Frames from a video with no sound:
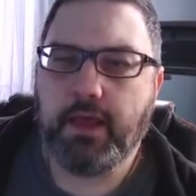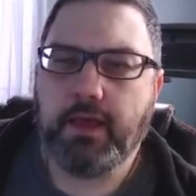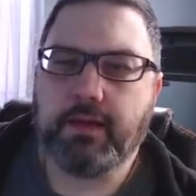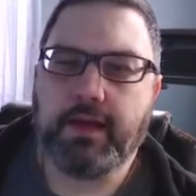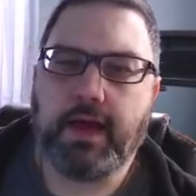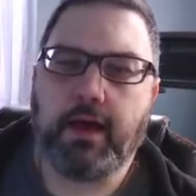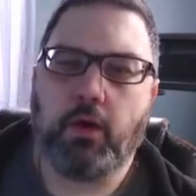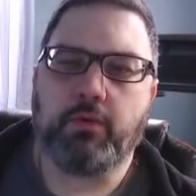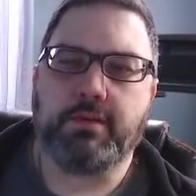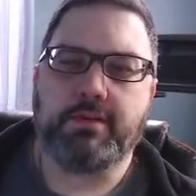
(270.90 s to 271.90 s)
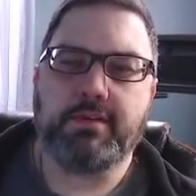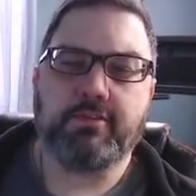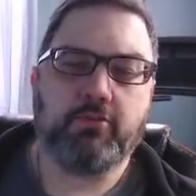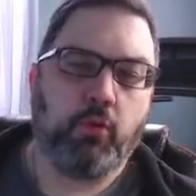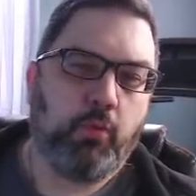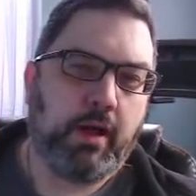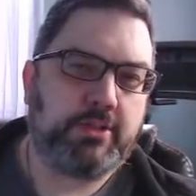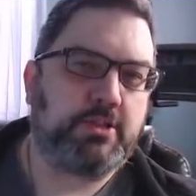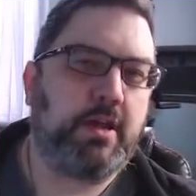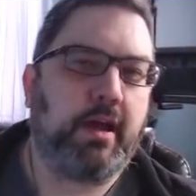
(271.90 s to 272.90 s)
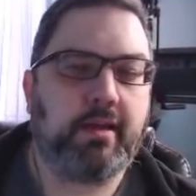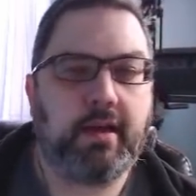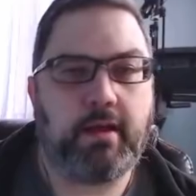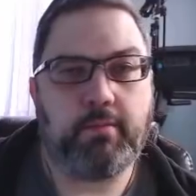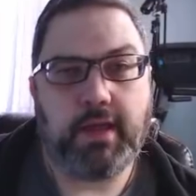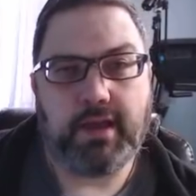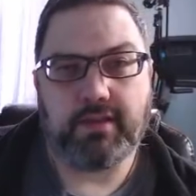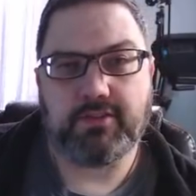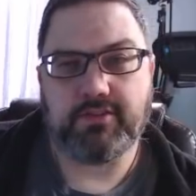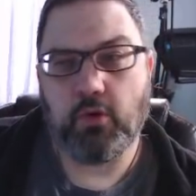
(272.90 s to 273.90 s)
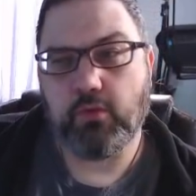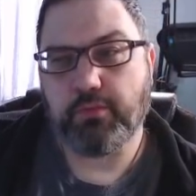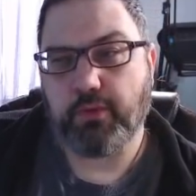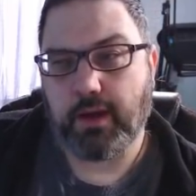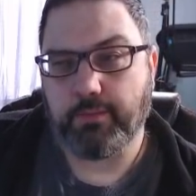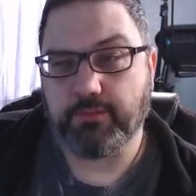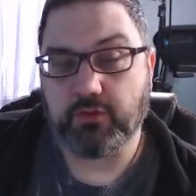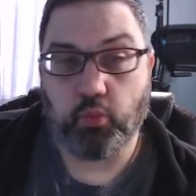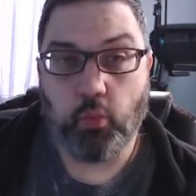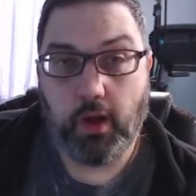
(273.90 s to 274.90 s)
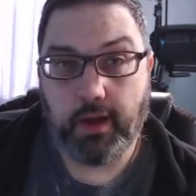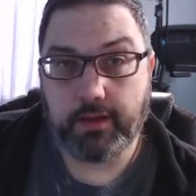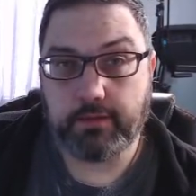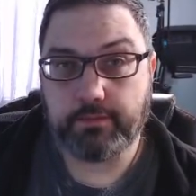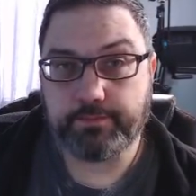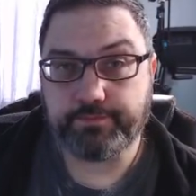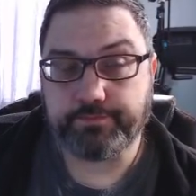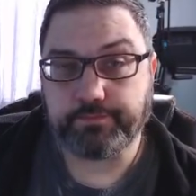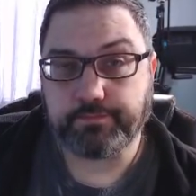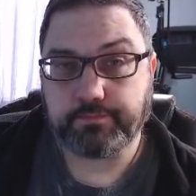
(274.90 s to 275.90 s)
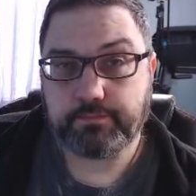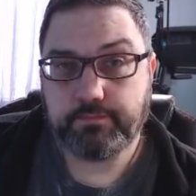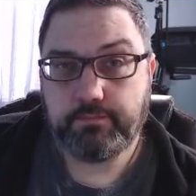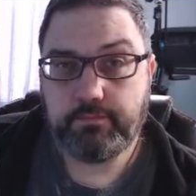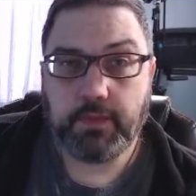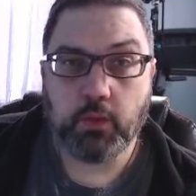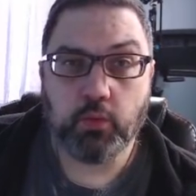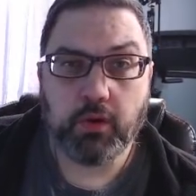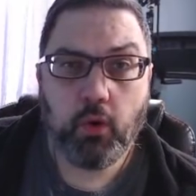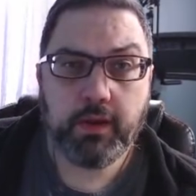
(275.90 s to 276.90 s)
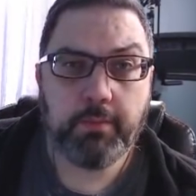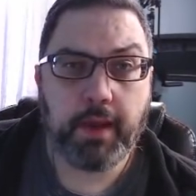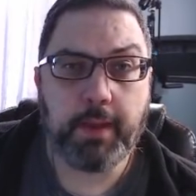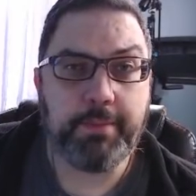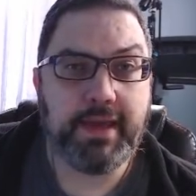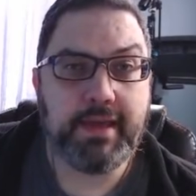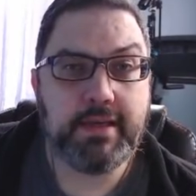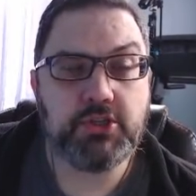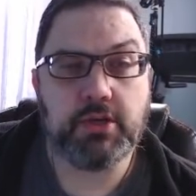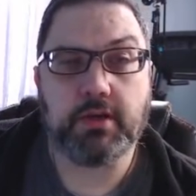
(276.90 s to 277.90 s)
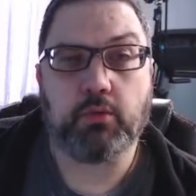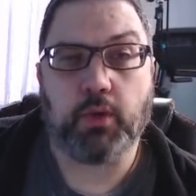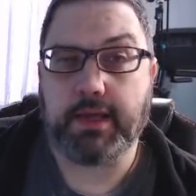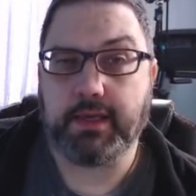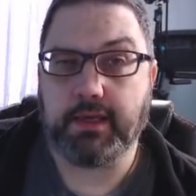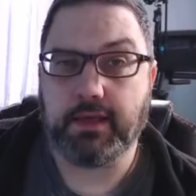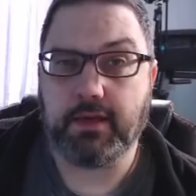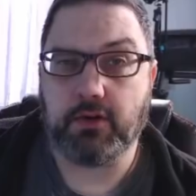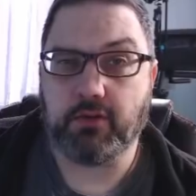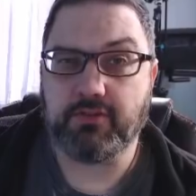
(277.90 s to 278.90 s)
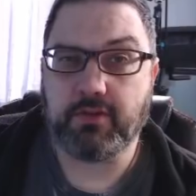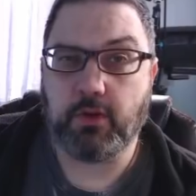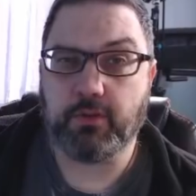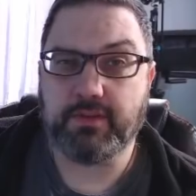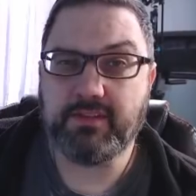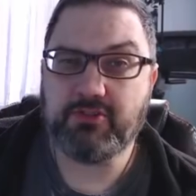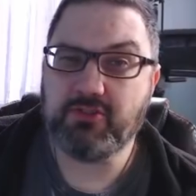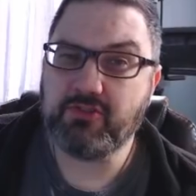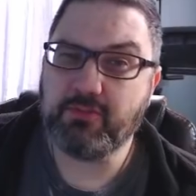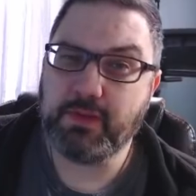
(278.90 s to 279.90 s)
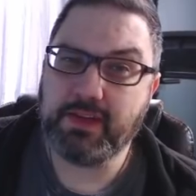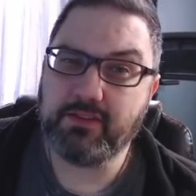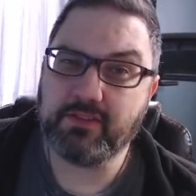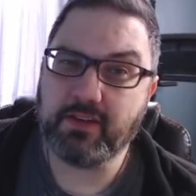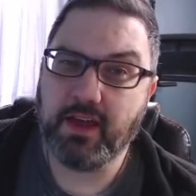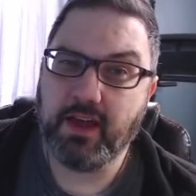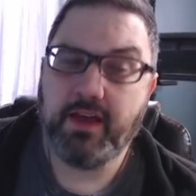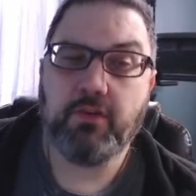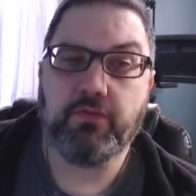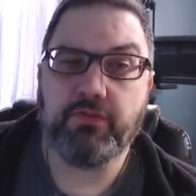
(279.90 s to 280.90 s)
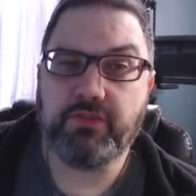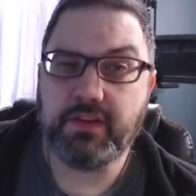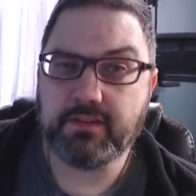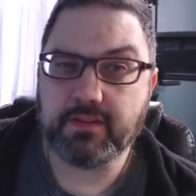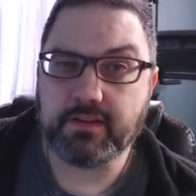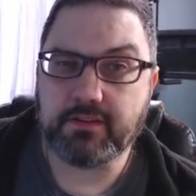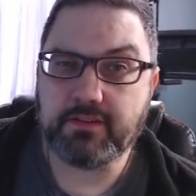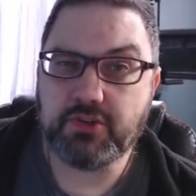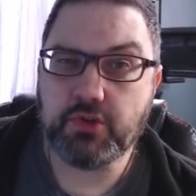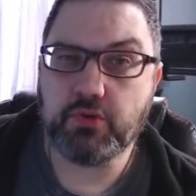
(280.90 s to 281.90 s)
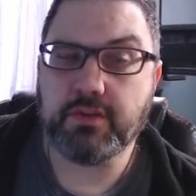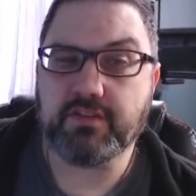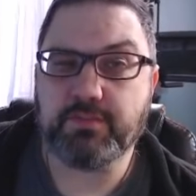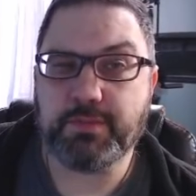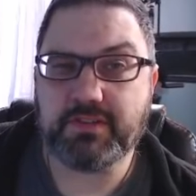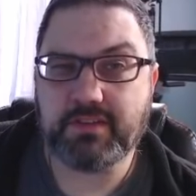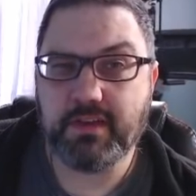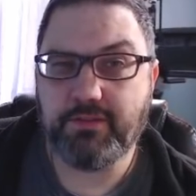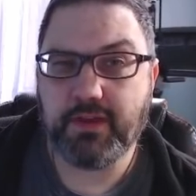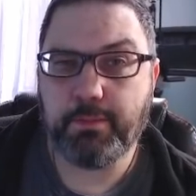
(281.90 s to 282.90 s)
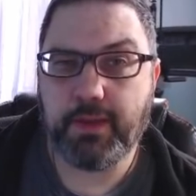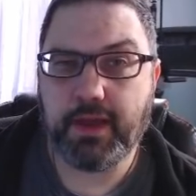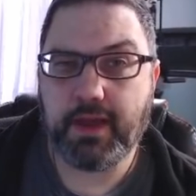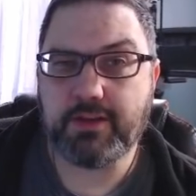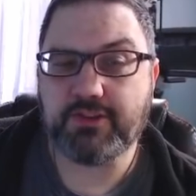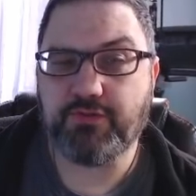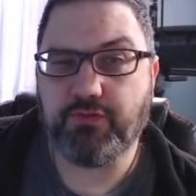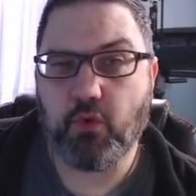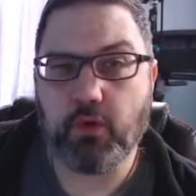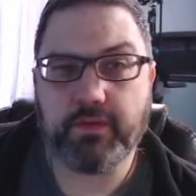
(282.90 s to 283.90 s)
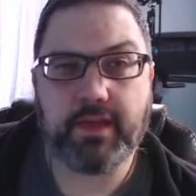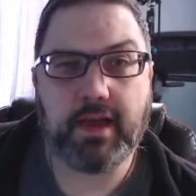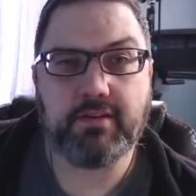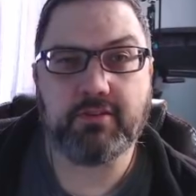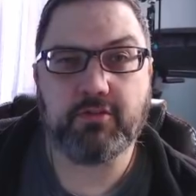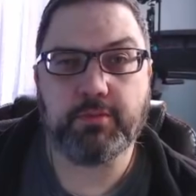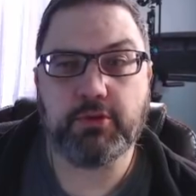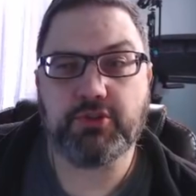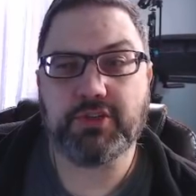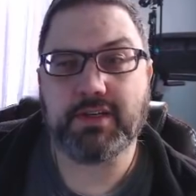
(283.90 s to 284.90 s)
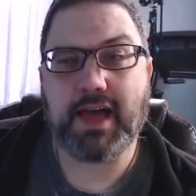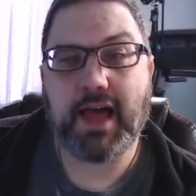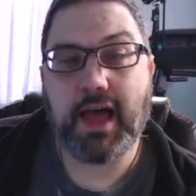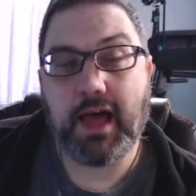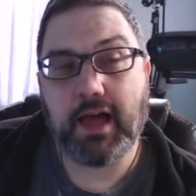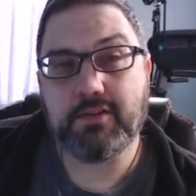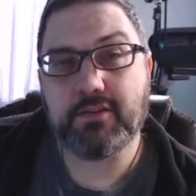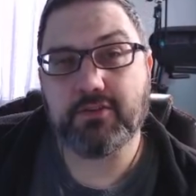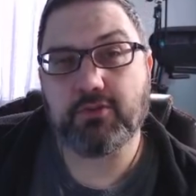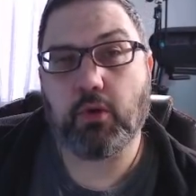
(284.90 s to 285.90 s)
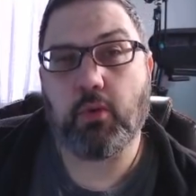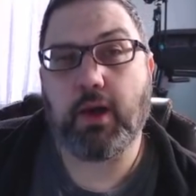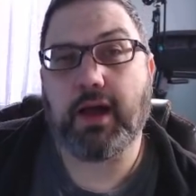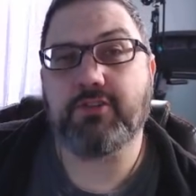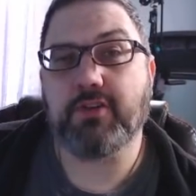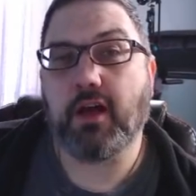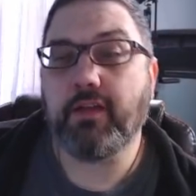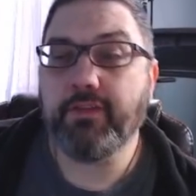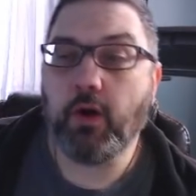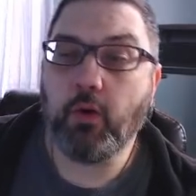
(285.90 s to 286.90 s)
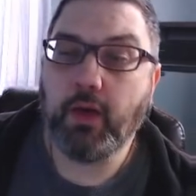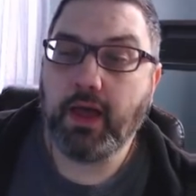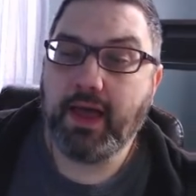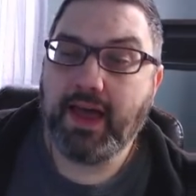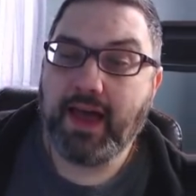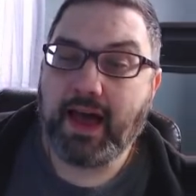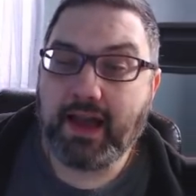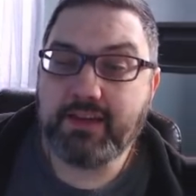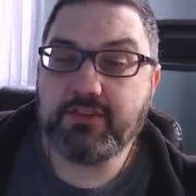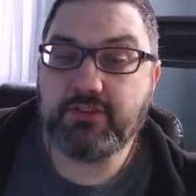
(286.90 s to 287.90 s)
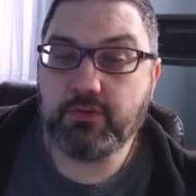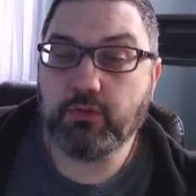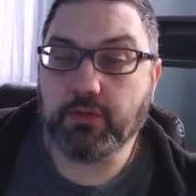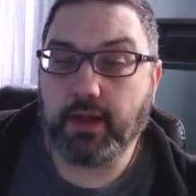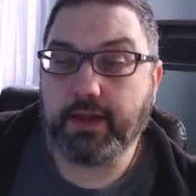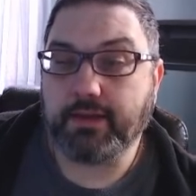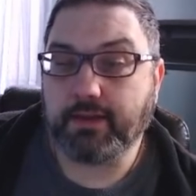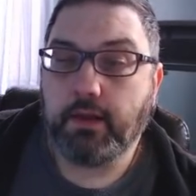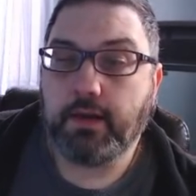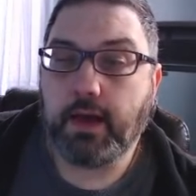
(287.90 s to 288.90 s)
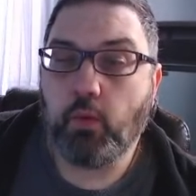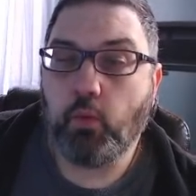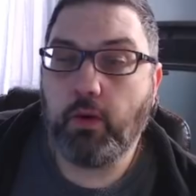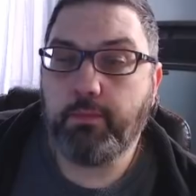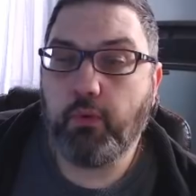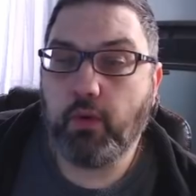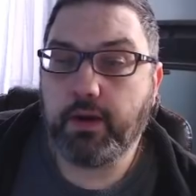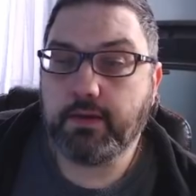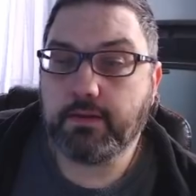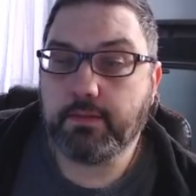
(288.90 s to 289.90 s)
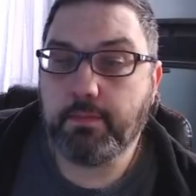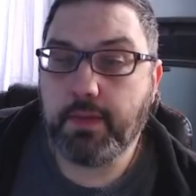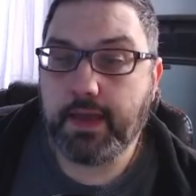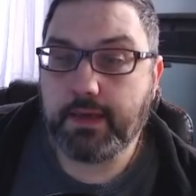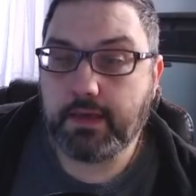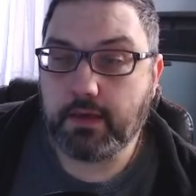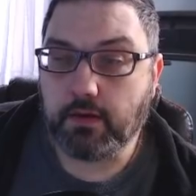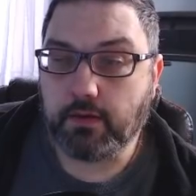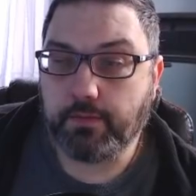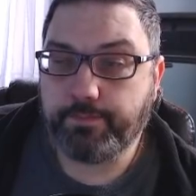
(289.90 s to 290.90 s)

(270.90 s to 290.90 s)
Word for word: Now, distrowatch.com has its own problems. One, we're going by page hit ranking here. So this just means visits to the specific page for that distribution on DistroWatch, although I do like it. Now, one point to make here,